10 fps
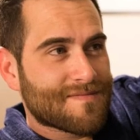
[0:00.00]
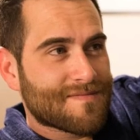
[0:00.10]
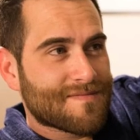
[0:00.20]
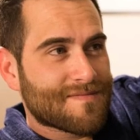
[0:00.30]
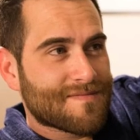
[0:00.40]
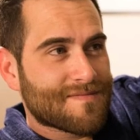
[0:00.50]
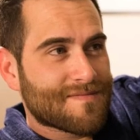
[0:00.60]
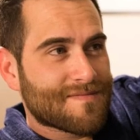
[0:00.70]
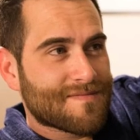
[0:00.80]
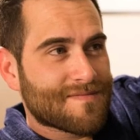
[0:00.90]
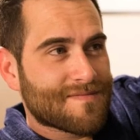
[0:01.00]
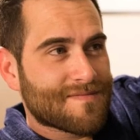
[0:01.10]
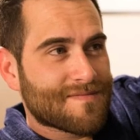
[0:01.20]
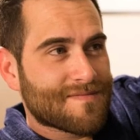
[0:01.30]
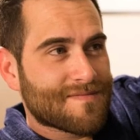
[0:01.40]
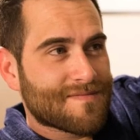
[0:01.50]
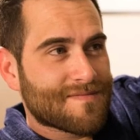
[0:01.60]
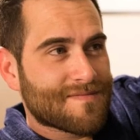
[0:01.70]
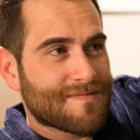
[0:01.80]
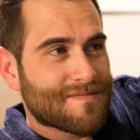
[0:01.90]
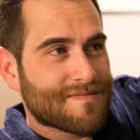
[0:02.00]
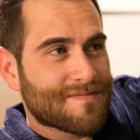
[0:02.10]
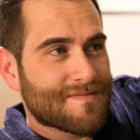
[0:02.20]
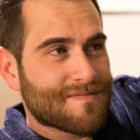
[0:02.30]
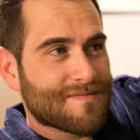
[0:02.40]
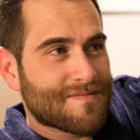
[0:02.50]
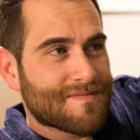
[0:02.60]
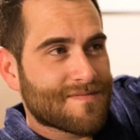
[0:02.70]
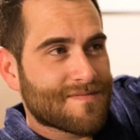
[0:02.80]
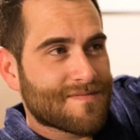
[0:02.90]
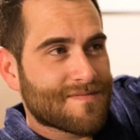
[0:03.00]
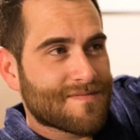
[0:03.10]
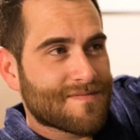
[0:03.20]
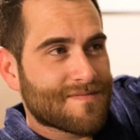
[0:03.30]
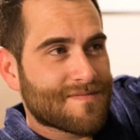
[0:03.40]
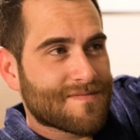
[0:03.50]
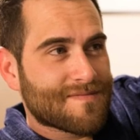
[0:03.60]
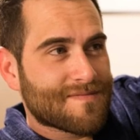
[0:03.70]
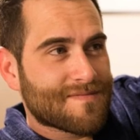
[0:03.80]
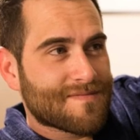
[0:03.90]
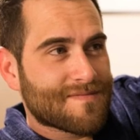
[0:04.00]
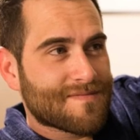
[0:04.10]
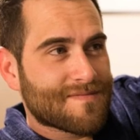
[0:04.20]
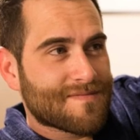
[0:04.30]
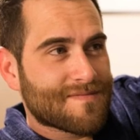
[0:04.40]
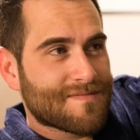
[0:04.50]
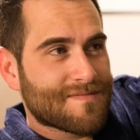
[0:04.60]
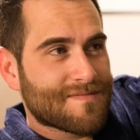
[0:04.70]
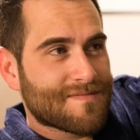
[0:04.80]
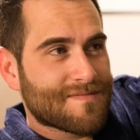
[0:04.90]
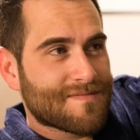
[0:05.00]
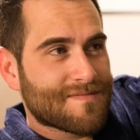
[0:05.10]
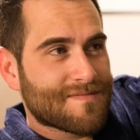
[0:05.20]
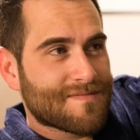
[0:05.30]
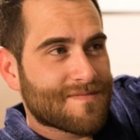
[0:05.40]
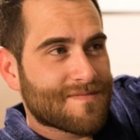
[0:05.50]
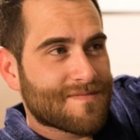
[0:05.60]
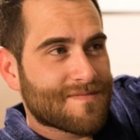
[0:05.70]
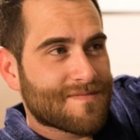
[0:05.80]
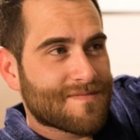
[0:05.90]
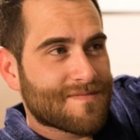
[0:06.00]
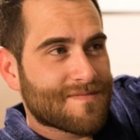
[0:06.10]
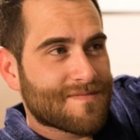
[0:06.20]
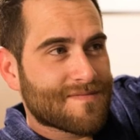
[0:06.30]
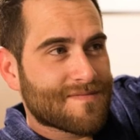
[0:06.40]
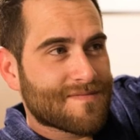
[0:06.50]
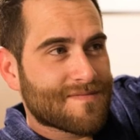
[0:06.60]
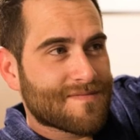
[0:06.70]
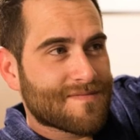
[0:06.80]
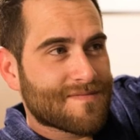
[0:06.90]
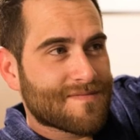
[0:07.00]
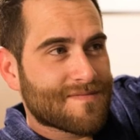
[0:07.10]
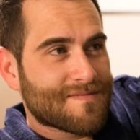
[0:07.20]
(no lip movement)